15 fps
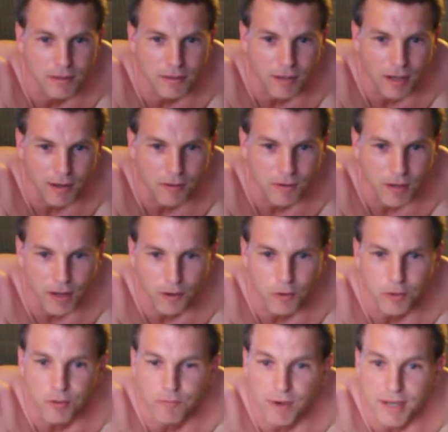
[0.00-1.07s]
I
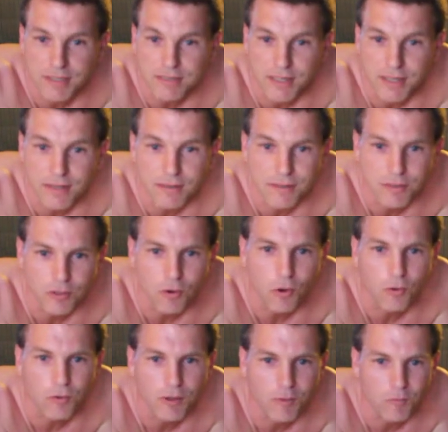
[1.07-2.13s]
heard the advice that you
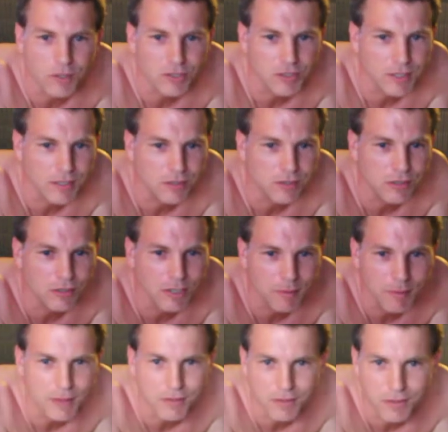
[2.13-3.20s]
hold, once you get to your
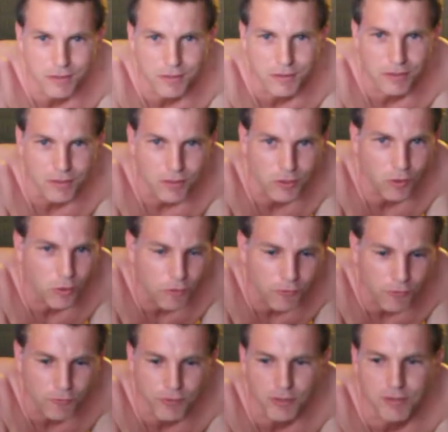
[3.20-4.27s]
limit, you hold it
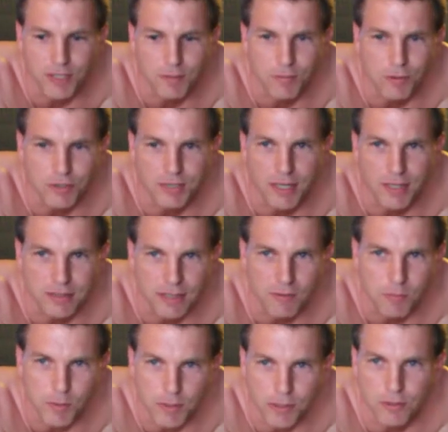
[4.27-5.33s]
for 15 more seconds.
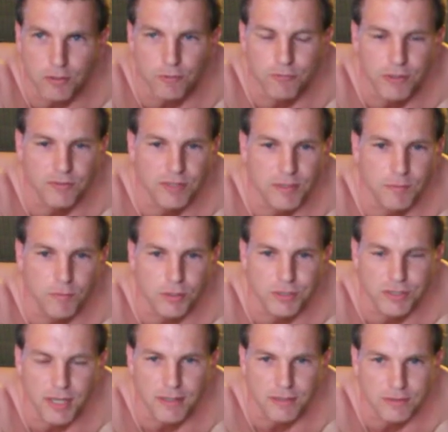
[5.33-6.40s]
Everyone can do 15 more
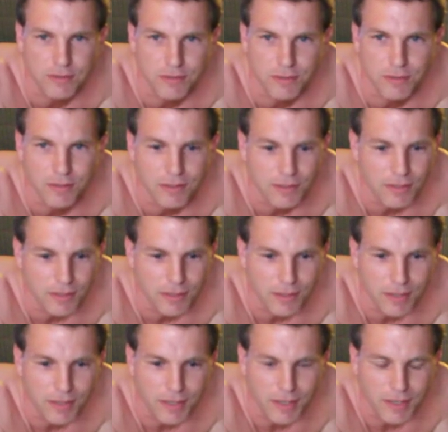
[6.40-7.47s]
seconds.
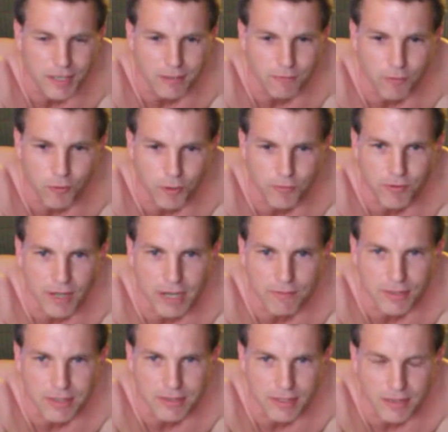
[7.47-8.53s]
And I got to 45,
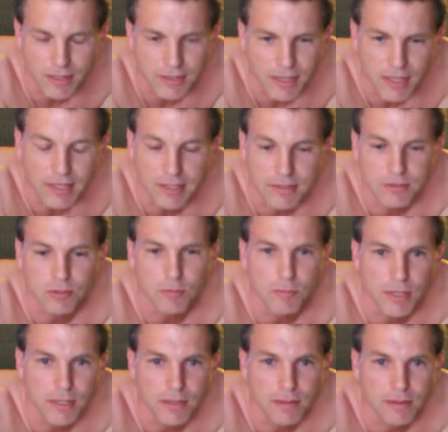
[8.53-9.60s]
and I was like, I got to get to a
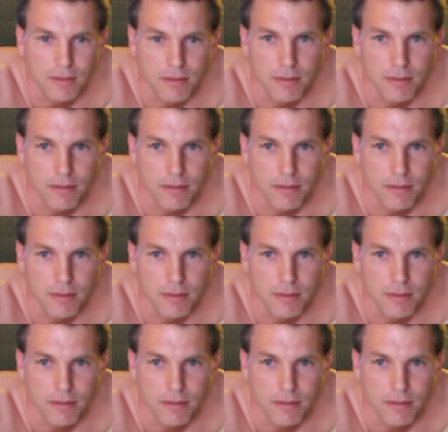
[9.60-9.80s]
minute.